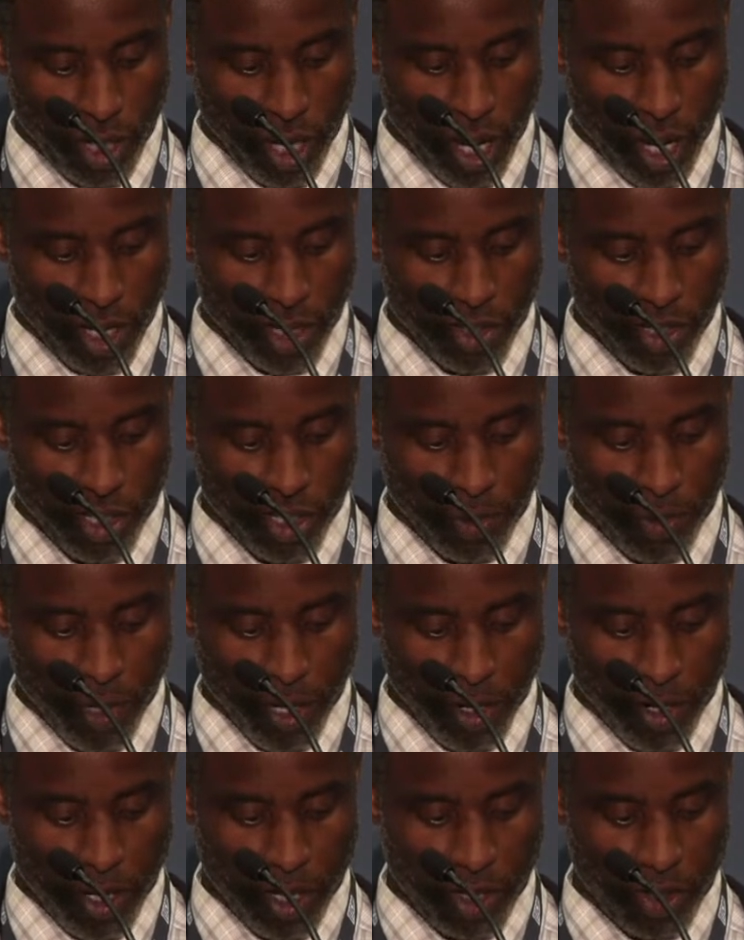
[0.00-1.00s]
college
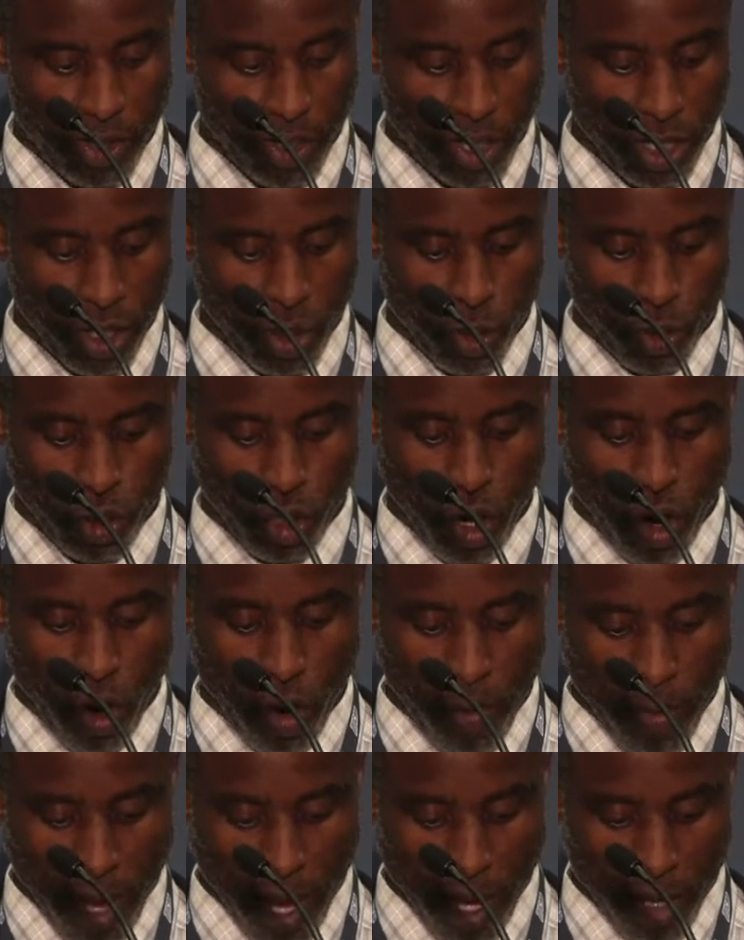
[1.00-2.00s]
experience, Coach
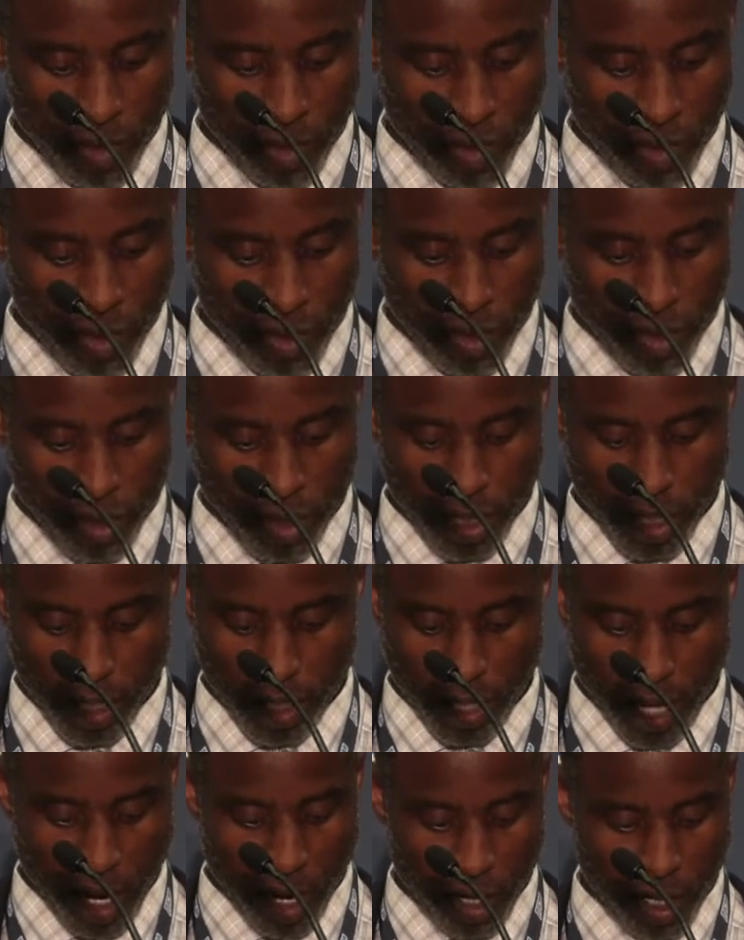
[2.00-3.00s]
Carl Bowser, the
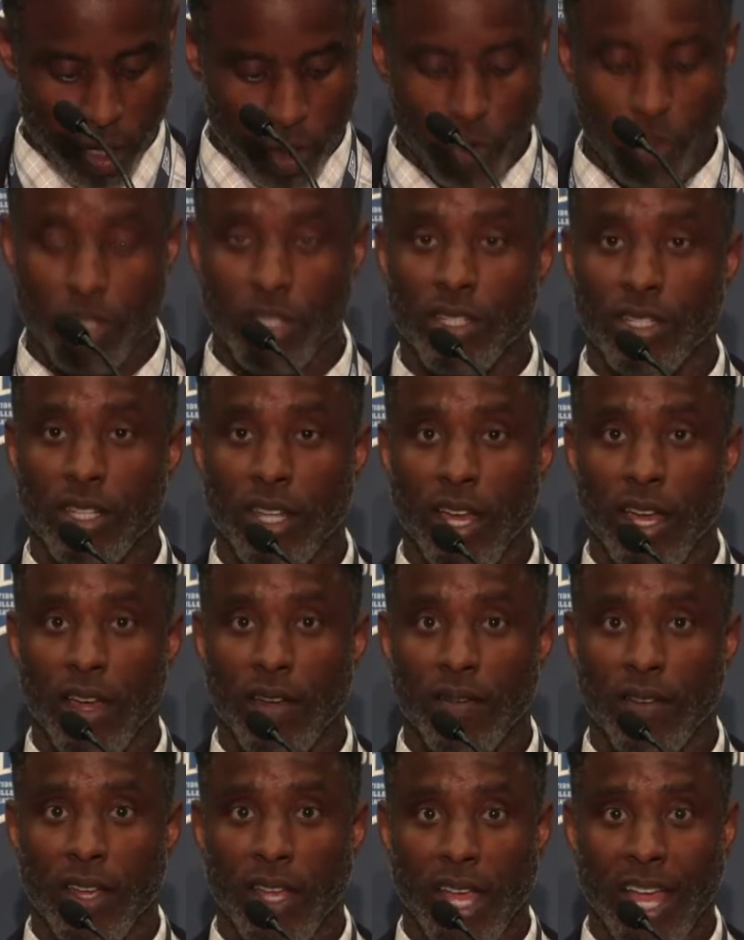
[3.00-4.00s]
entire coaching
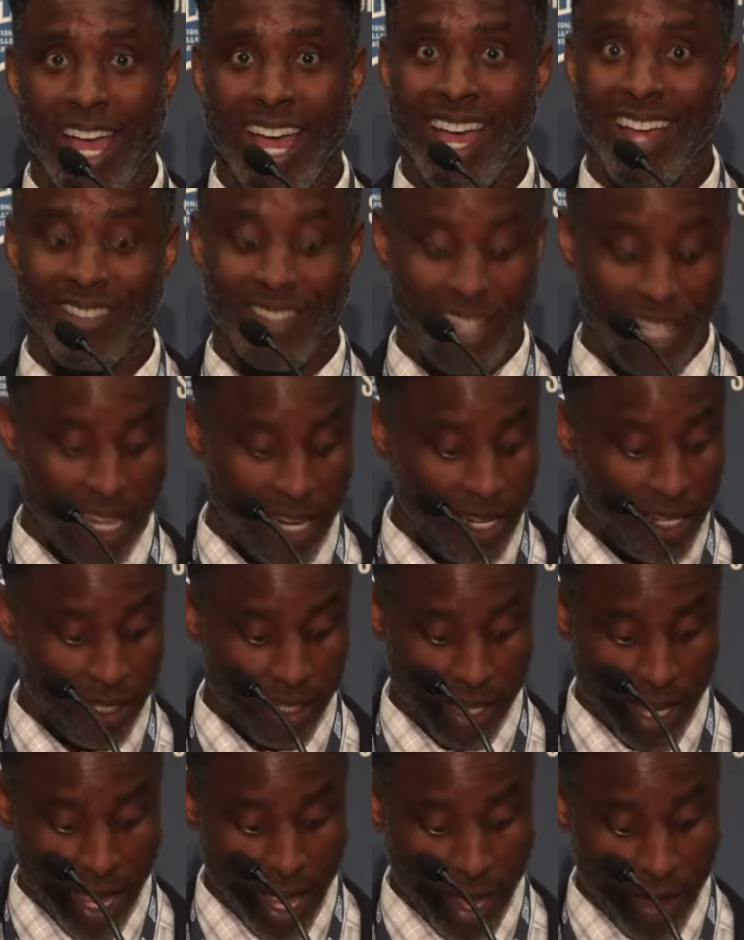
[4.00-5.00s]
staff, athletic
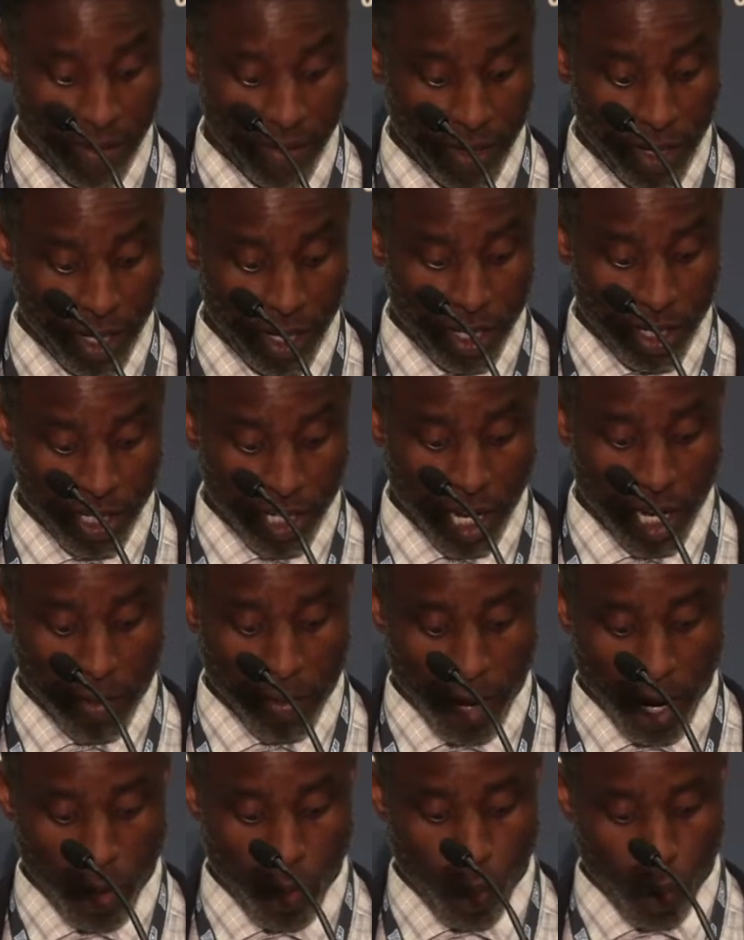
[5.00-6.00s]
staff, shaped
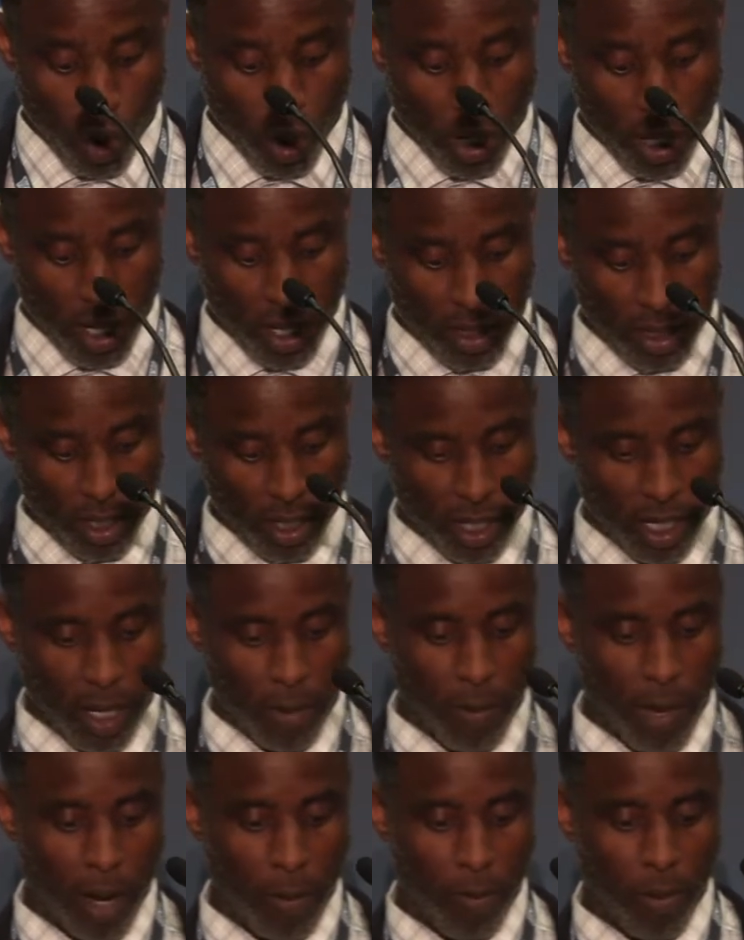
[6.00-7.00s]
my work ethic
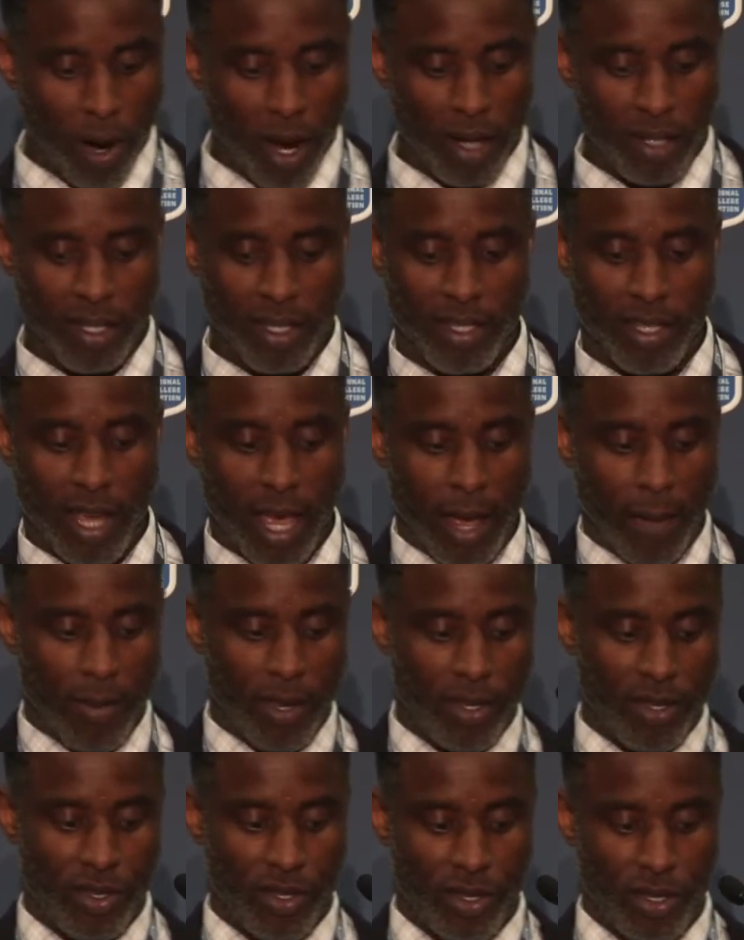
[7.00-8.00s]
and my practice
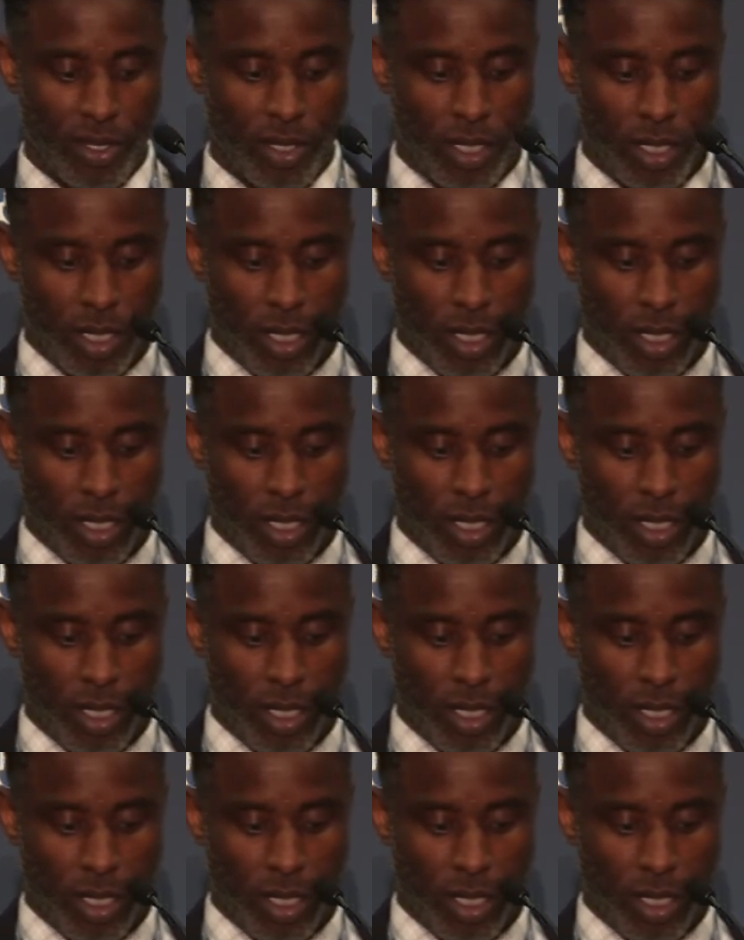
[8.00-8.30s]
habits